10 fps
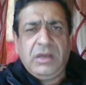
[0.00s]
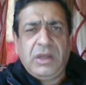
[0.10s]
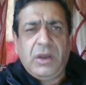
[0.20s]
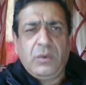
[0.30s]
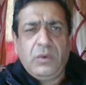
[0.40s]

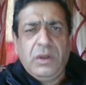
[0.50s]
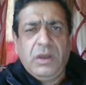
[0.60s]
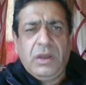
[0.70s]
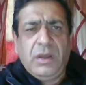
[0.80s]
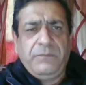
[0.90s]
Now,
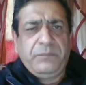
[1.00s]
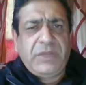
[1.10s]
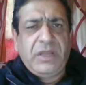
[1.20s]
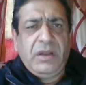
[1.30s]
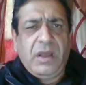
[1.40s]
a
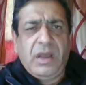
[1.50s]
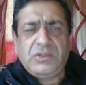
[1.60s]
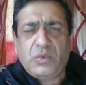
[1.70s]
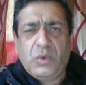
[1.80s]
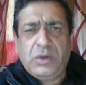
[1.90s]

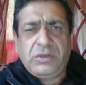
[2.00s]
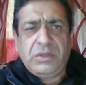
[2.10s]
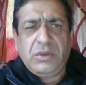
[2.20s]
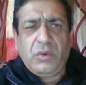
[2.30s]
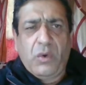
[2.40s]
large
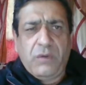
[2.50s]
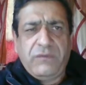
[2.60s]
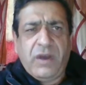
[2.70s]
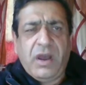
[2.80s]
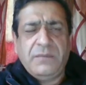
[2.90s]
quantity
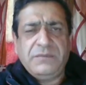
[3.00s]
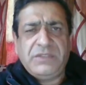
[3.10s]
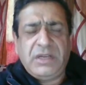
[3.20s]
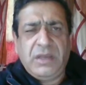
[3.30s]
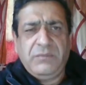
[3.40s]
of
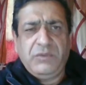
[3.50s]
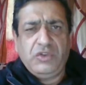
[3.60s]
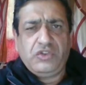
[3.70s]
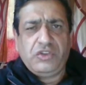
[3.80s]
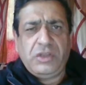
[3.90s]
arms and
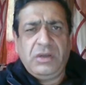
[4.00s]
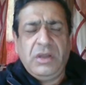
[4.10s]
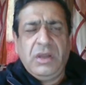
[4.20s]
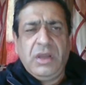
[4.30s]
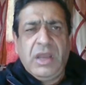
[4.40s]
ammunition
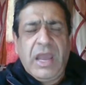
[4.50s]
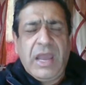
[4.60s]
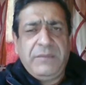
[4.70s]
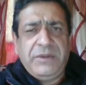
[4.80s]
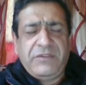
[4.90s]

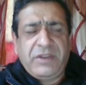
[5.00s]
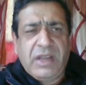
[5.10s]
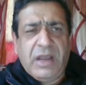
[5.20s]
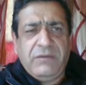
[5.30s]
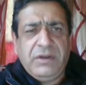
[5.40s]
have been
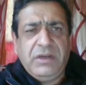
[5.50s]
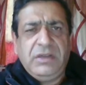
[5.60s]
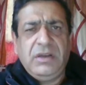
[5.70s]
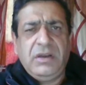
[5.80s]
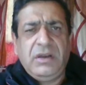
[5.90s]

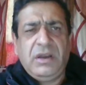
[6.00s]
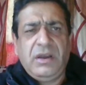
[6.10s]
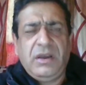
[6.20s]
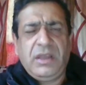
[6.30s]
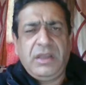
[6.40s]
recovered,
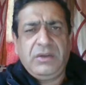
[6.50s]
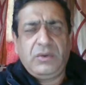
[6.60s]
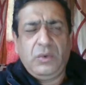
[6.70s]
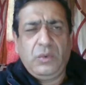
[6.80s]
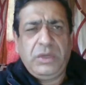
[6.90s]

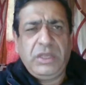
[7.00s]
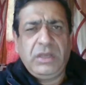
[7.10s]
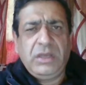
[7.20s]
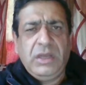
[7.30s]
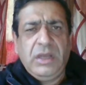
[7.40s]

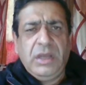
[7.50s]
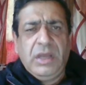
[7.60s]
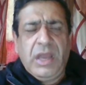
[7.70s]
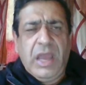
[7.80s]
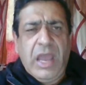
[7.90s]
including
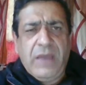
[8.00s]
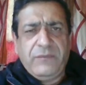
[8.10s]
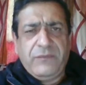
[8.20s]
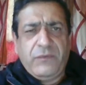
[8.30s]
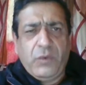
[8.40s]

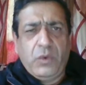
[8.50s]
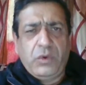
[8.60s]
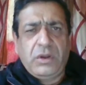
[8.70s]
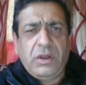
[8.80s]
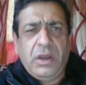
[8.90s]

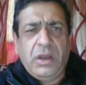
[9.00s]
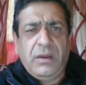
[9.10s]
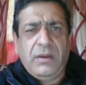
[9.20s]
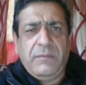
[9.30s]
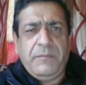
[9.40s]

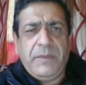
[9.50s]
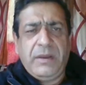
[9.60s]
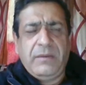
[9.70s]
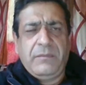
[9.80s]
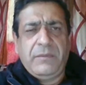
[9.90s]
M4
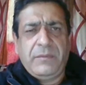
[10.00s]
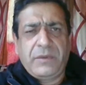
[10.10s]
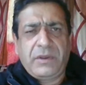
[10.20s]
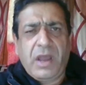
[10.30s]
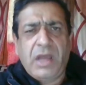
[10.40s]

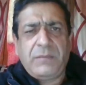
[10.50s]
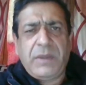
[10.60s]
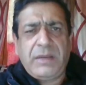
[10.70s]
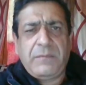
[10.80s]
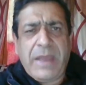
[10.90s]

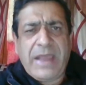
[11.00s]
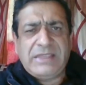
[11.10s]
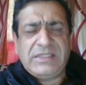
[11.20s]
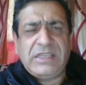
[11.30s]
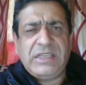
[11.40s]
carbine
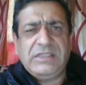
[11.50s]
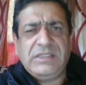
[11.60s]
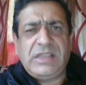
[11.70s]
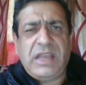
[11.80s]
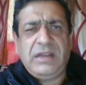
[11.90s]

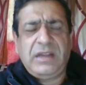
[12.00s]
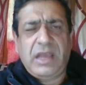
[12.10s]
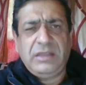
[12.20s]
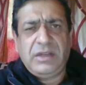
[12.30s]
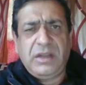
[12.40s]
magazines and
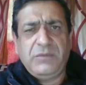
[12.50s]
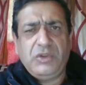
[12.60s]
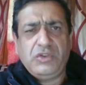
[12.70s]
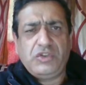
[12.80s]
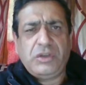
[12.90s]
other
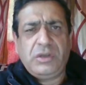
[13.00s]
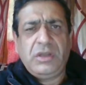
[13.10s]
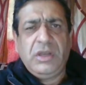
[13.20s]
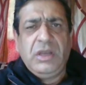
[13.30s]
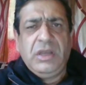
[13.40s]
ammunition.